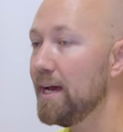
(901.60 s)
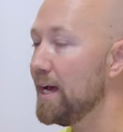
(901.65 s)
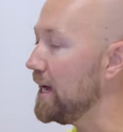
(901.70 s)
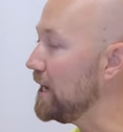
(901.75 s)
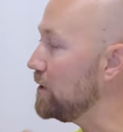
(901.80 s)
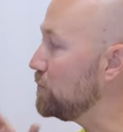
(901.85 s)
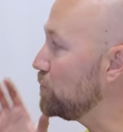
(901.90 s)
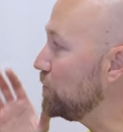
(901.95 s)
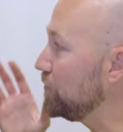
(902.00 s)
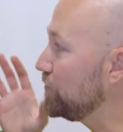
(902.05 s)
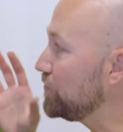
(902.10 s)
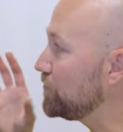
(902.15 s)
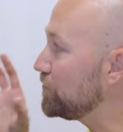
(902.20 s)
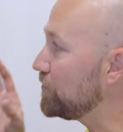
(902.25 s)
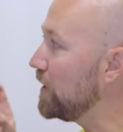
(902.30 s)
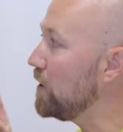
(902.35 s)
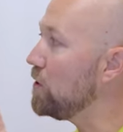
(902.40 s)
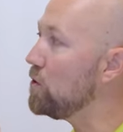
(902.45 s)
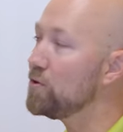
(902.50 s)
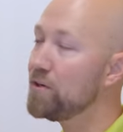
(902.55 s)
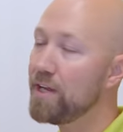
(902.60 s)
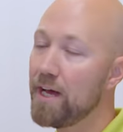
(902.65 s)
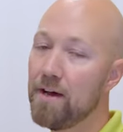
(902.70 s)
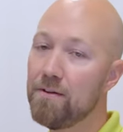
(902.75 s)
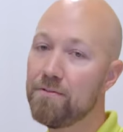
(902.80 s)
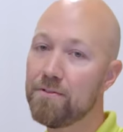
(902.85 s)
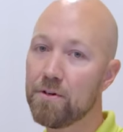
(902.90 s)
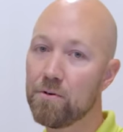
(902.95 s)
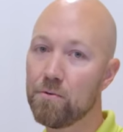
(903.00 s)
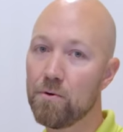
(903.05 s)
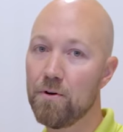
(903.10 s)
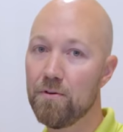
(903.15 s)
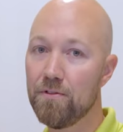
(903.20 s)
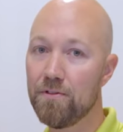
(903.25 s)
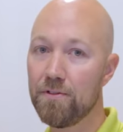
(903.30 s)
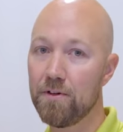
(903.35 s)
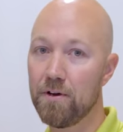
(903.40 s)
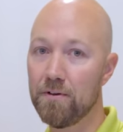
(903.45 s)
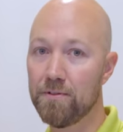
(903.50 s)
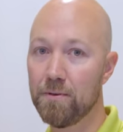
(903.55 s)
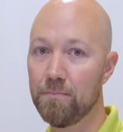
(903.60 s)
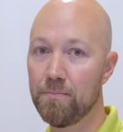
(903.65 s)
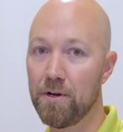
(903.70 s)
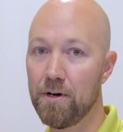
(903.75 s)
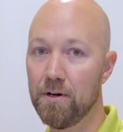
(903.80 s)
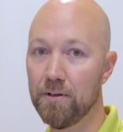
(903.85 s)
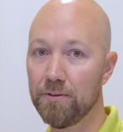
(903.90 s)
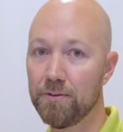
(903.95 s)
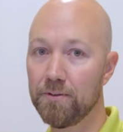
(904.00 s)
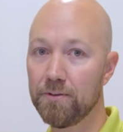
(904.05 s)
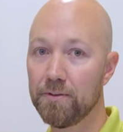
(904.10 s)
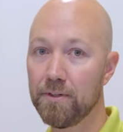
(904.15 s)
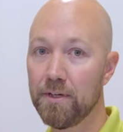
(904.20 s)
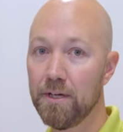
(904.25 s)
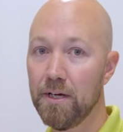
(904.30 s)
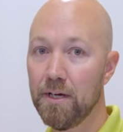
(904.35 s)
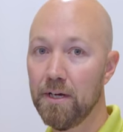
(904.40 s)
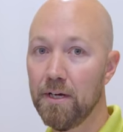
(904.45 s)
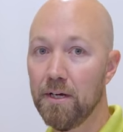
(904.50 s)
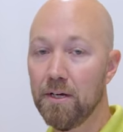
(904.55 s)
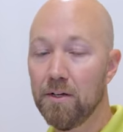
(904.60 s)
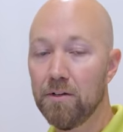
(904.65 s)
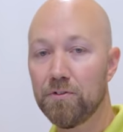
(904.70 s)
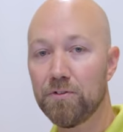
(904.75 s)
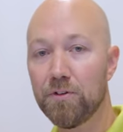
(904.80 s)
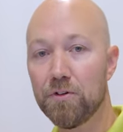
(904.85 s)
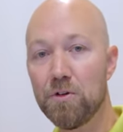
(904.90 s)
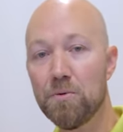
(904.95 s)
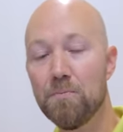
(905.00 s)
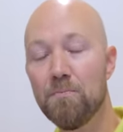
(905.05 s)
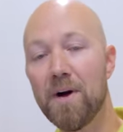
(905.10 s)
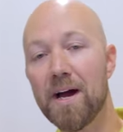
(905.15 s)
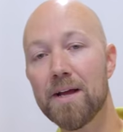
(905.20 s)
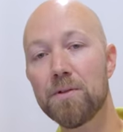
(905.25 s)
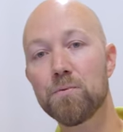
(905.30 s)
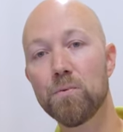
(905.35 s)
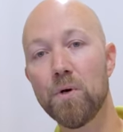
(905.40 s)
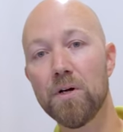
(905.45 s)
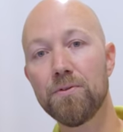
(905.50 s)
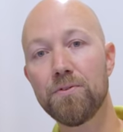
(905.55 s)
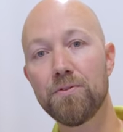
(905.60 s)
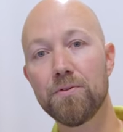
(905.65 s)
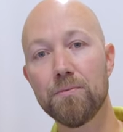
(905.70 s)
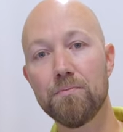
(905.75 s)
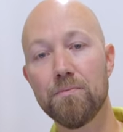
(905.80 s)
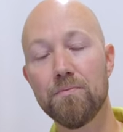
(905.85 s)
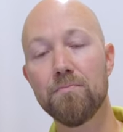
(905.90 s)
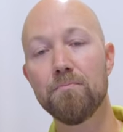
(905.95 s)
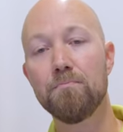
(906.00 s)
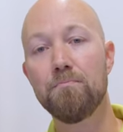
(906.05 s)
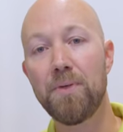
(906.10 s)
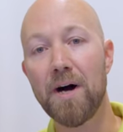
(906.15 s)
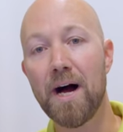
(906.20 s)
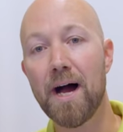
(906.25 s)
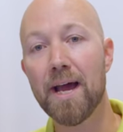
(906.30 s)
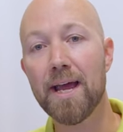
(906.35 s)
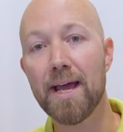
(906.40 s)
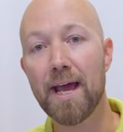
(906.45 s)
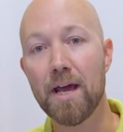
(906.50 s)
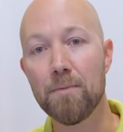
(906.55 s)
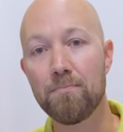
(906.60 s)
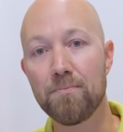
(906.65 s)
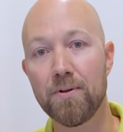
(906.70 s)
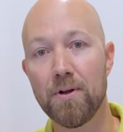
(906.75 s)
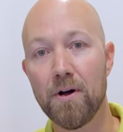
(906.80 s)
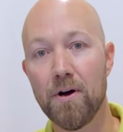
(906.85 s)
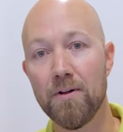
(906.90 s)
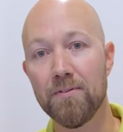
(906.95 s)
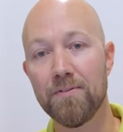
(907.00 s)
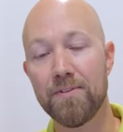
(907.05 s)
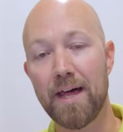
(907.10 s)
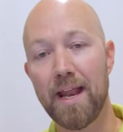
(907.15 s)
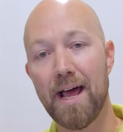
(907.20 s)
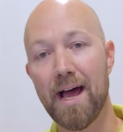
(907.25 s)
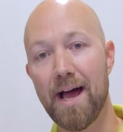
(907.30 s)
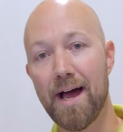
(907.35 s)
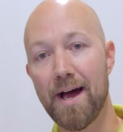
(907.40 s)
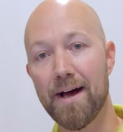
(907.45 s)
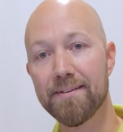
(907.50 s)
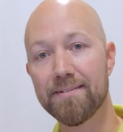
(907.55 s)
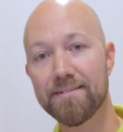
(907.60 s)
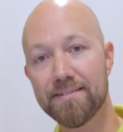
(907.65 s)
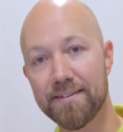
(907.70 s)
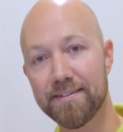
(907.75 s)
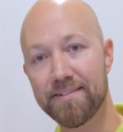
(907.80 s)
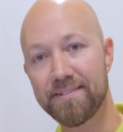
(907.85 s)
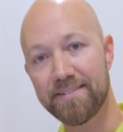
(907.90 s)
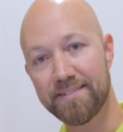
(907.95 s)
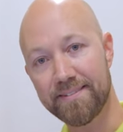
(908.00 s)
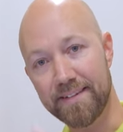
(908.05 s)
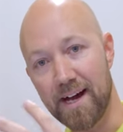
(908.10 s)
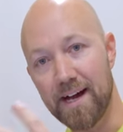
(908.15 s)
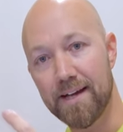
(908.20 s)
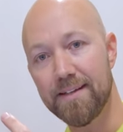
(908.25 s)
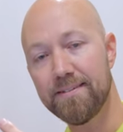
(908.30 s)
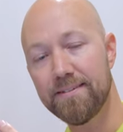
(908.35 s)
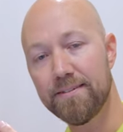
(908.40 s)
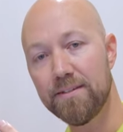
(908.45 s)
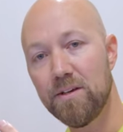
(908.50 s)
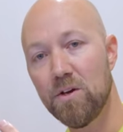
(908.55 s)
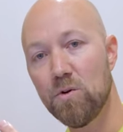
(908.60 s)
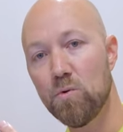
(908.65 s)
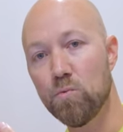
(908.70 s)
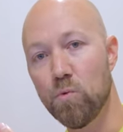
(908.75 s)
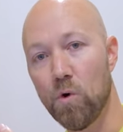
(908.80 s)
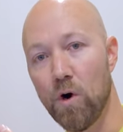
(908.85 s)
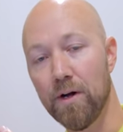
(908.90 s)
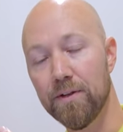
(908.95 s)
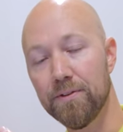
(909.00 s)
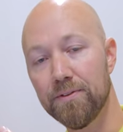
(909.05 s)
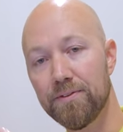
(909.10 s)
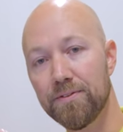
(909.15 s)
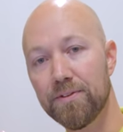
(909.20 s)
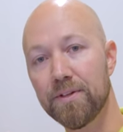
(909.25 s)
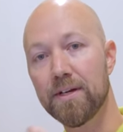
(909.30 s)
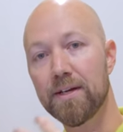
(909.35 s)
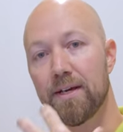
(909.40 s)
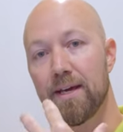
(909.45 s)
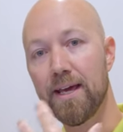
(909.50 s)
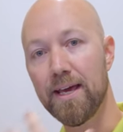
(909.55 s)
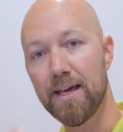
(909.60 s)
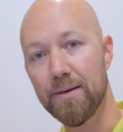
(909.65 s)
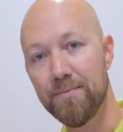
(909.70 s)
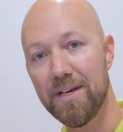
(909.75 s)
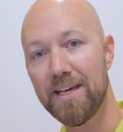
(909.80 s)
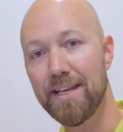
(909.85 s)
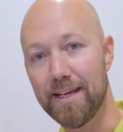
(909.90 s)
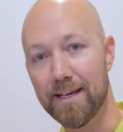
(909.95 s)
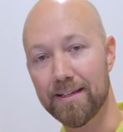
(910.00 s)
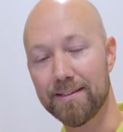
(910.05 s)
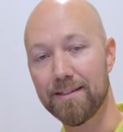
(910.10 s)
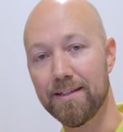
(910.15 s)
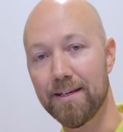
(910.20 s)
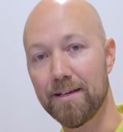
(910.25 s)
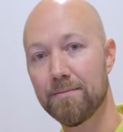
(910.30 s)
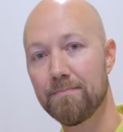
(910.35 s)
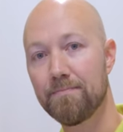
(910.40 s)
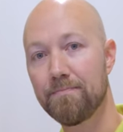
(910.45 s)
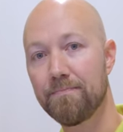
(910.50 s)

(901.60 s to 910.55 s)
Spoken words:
it will slow down the growth of the plant. So you might want to buy a plant that has the size you want immediately,